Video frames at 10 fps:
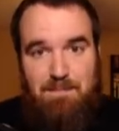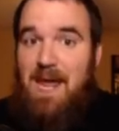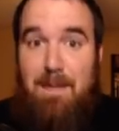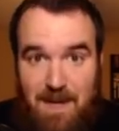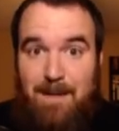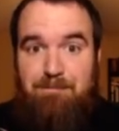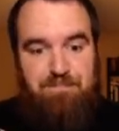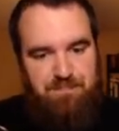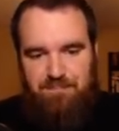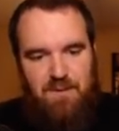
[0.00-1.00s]
Maybe.
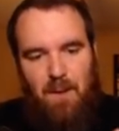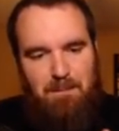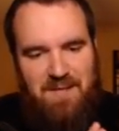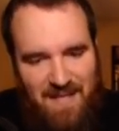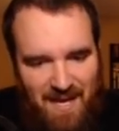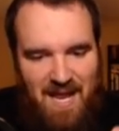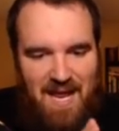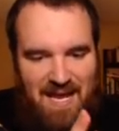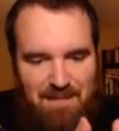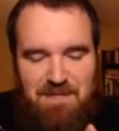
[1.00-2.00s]
But yet,
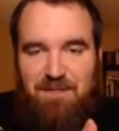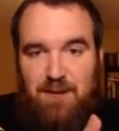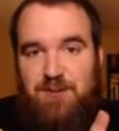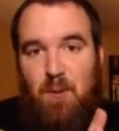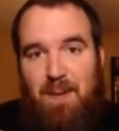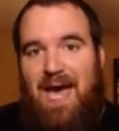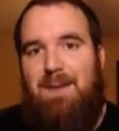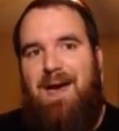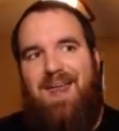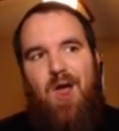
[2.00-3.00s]
if you feel so bad
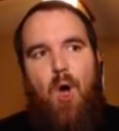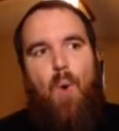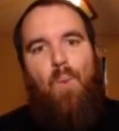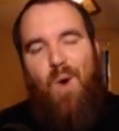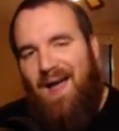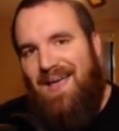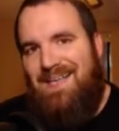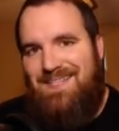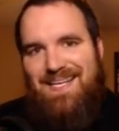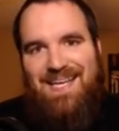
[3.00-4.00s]
about it, why
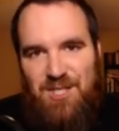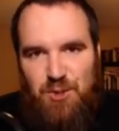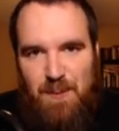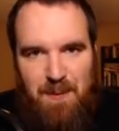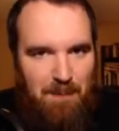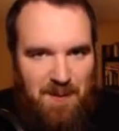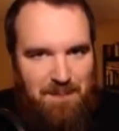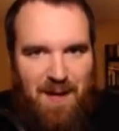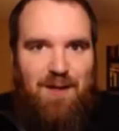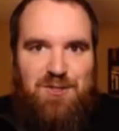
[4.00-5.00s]
hasn't he issued a public
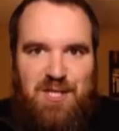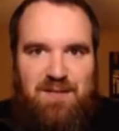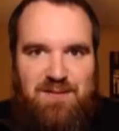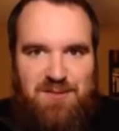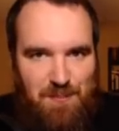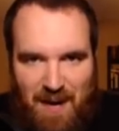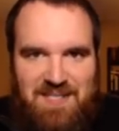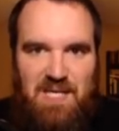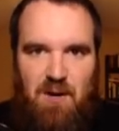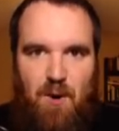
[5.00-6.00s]
apology to Mike
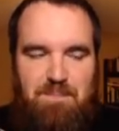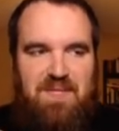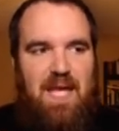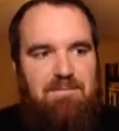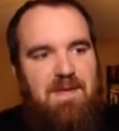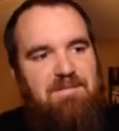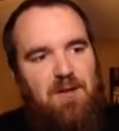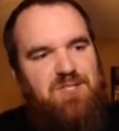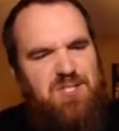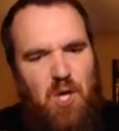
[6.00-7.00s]
Zero? If he
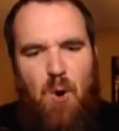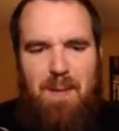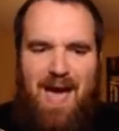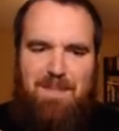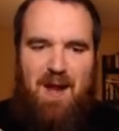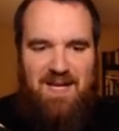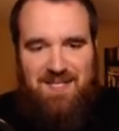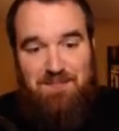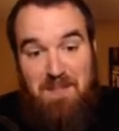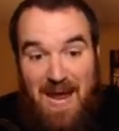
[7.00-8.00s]
felt so bad about it, he
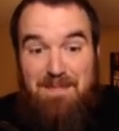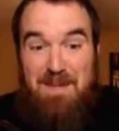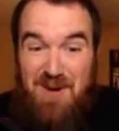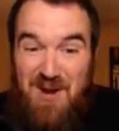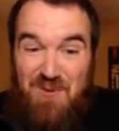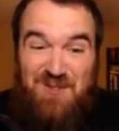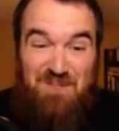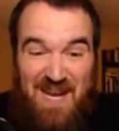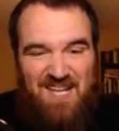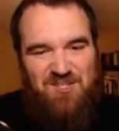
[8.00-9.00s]
says, "Maybe, but it was
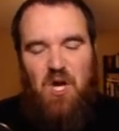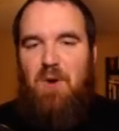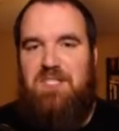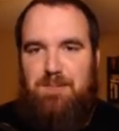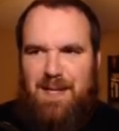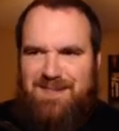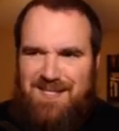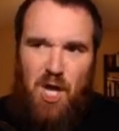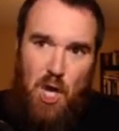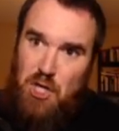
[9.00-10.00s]
mean, because Star Wars Explained
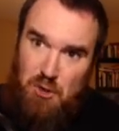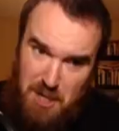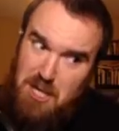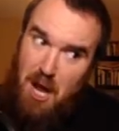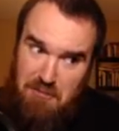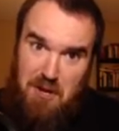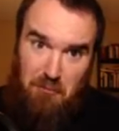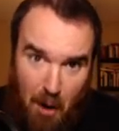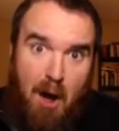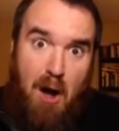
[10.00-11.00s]
says, you did nothing
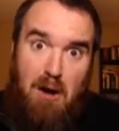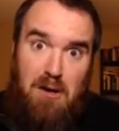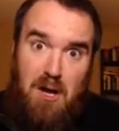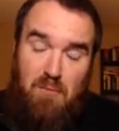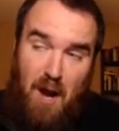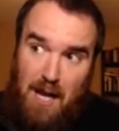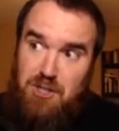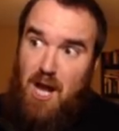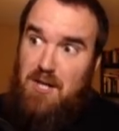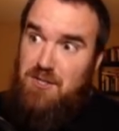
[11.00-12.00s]
wrong. Rian
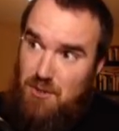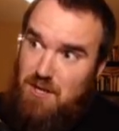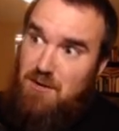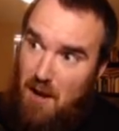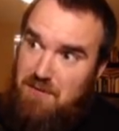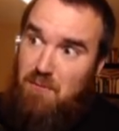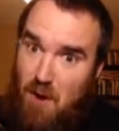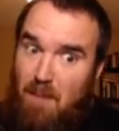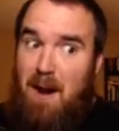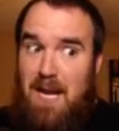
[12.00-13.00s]
Johnson, you did nothing
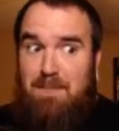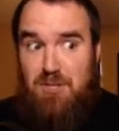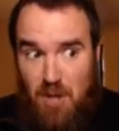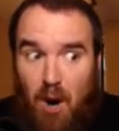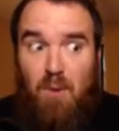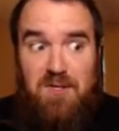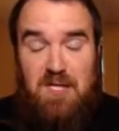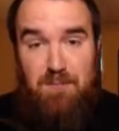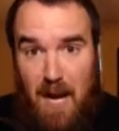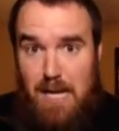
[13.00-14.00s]
wrong. My name is Star Wars
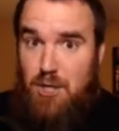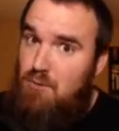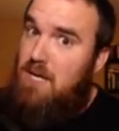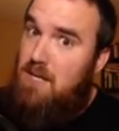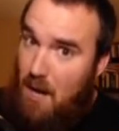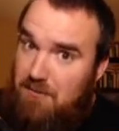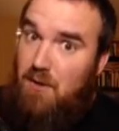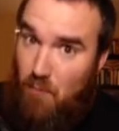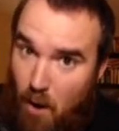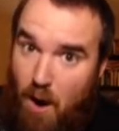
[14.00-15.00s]
Explained, and you did
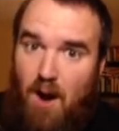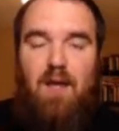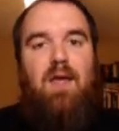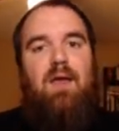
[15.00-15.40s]
nothing wrong."